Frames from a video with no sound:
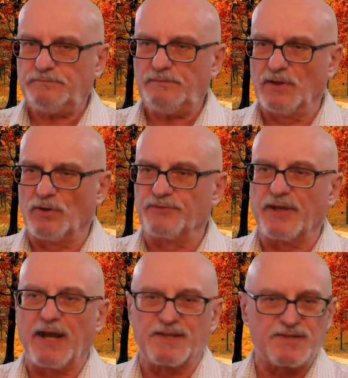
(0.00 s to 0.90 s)
of the
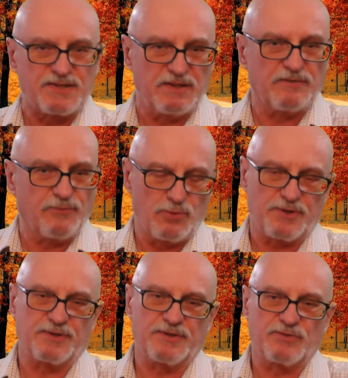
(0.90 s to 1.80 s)
unseen
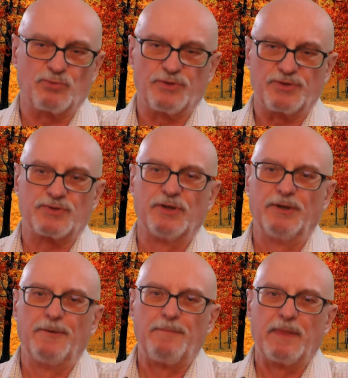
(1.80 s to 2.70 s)
forces which
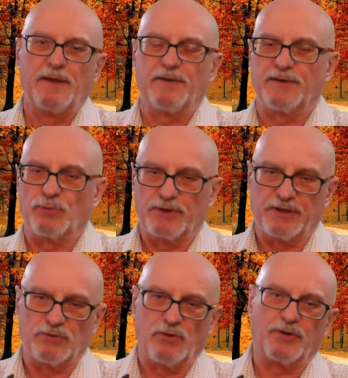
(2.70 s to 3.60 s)
they were
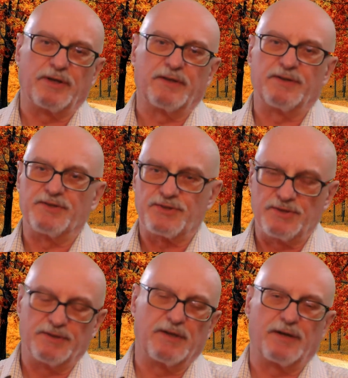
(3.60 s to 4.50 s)
ignoring, and they still
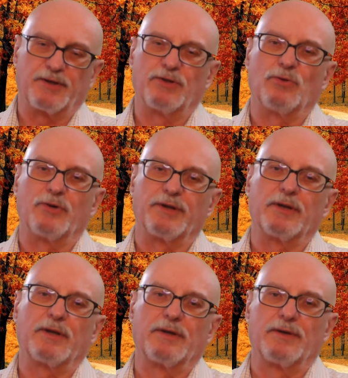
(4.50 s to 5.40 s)
are ignoring,
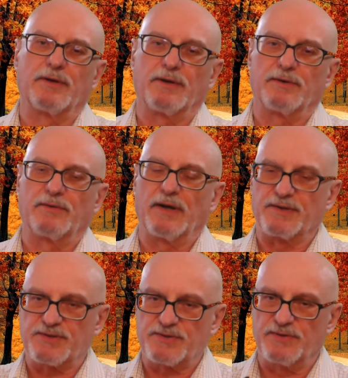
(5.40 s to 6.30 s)

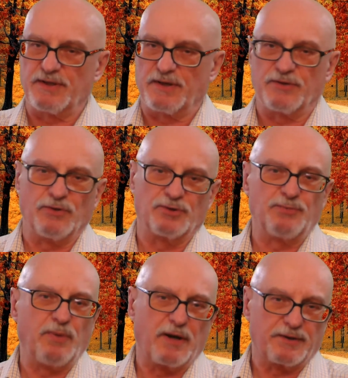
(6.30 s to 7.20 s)
as they are not
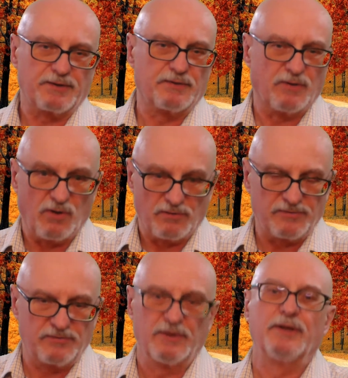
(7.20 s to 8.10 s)
part of
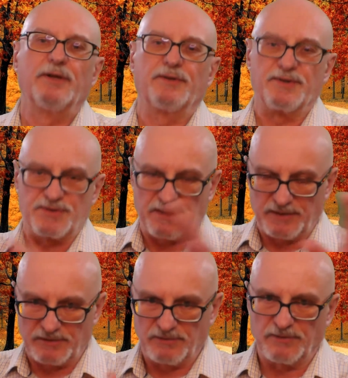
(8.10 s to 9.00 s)
the
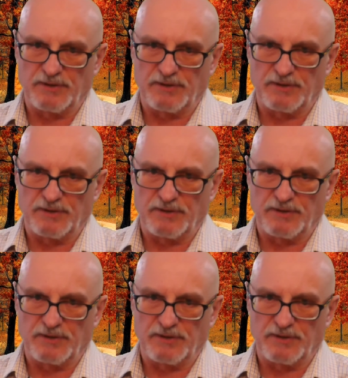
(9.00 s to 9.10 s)
scientific